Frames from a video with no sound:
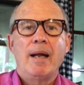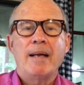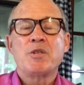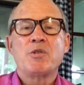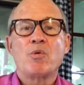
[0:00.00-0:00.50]

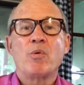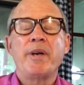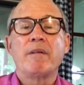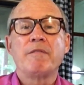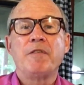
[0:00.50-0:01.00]
as the
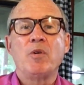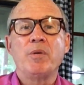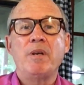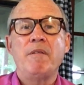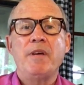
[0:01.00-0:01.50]
story
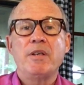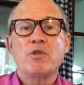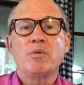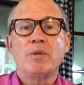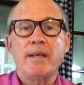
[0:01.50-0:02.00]
unfolded,
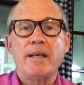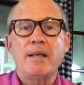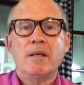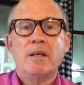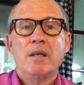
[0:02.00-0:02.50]

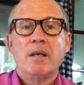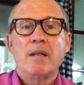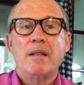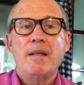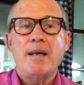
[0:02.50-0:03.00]
eventually
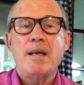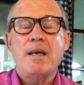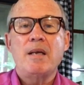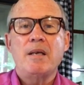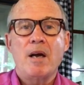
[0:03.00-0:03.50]

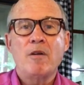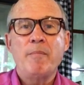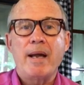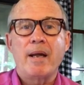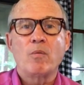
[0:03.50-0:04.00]
the young
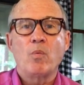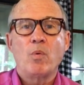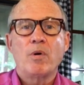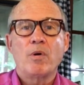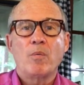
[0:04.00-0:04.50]
men
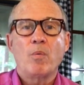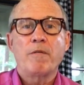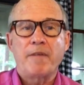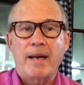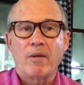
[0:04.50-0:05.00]
were, were
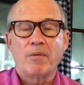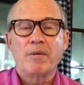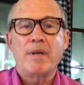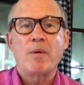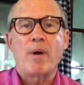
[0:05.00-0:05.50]

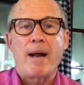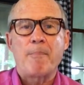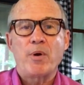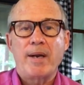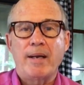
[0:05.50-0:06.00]
found, they were
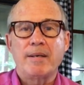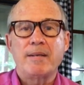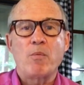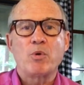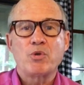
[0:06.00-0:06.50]
apprehended,
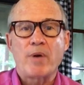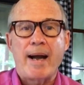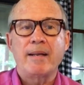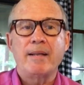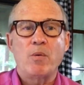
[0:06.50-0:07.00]
they were
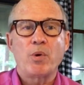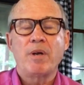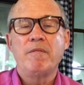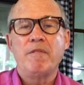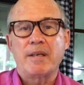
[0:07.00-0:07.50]
tried, and they were
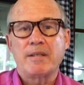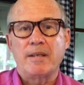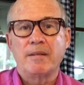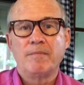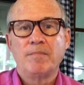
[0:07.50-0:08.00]

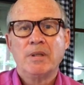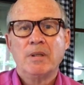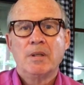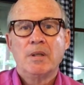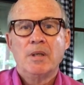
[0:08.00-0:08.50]
convicted.
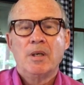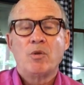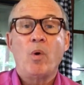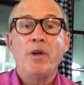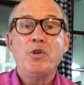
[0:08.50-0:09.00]

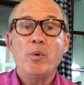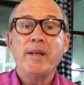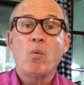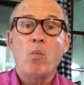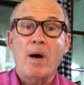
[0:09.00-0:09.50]
The one
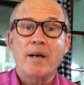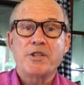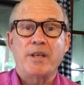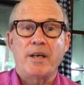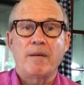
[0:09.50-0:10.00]
doing the
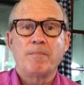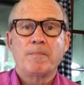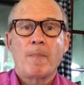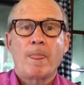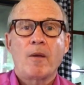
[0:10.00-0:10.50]
watching
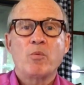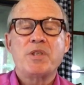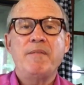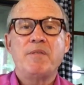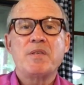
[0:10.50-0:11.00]

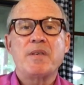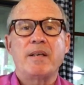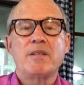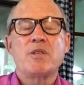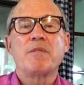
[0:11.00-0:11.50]
received a
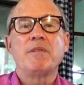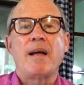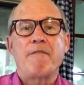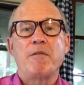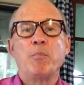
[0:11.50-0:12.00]
sentence of
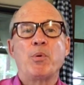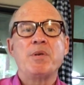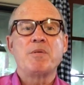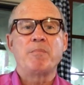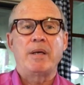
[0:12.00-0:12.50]
life
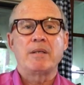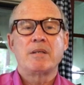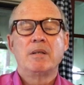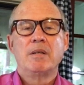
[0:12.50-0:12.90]
imprisonment.